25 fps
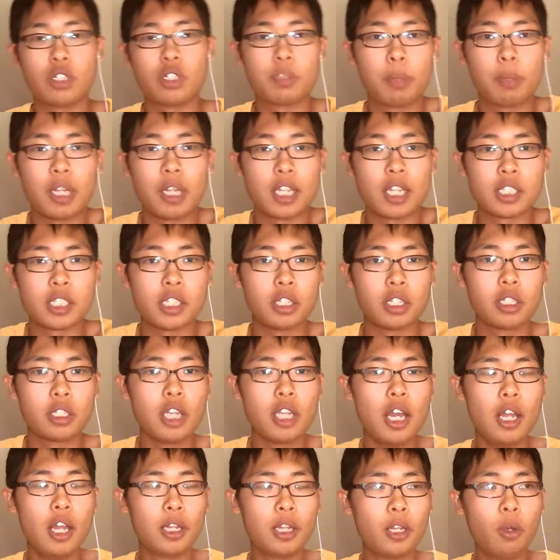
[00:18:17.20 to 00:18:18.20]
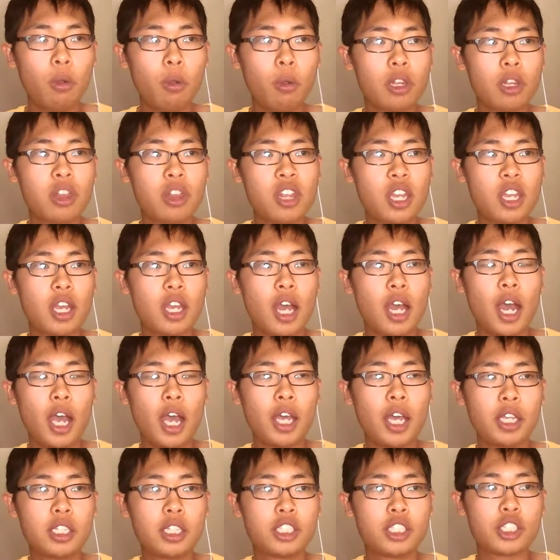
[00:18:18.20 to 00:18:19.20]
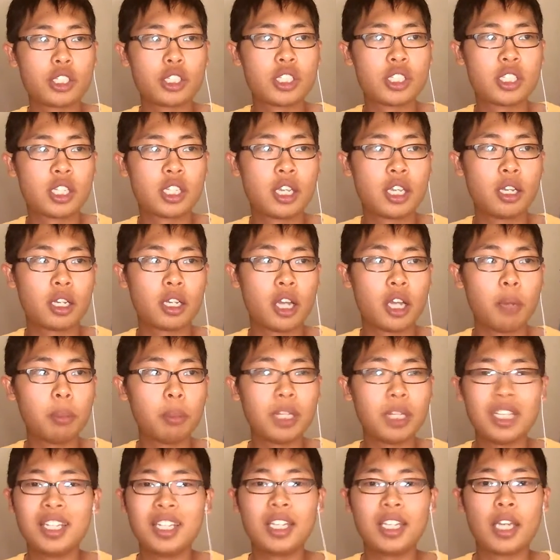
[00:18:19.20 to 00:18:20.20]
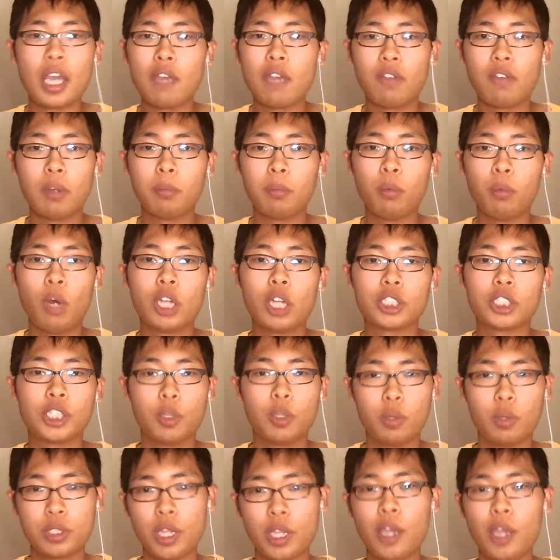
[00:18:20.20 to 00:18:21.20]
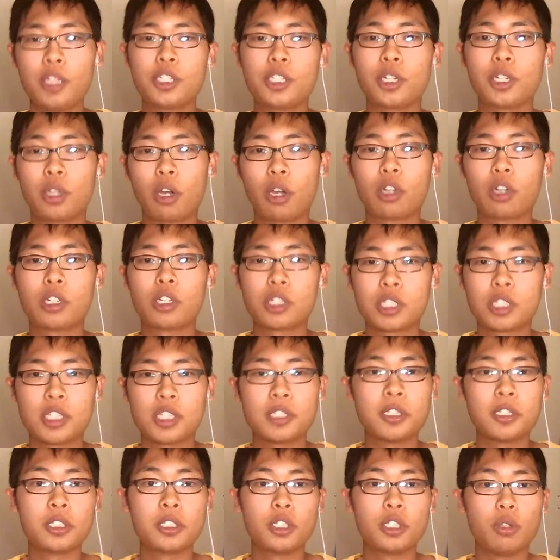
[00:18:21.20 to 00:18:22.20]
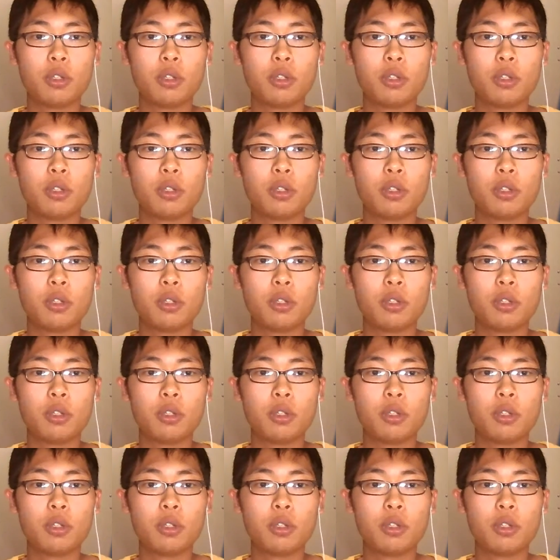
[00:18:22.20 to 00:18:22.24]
but that's it. The only thing I just completely gave up watching was Agent Carter Season 2.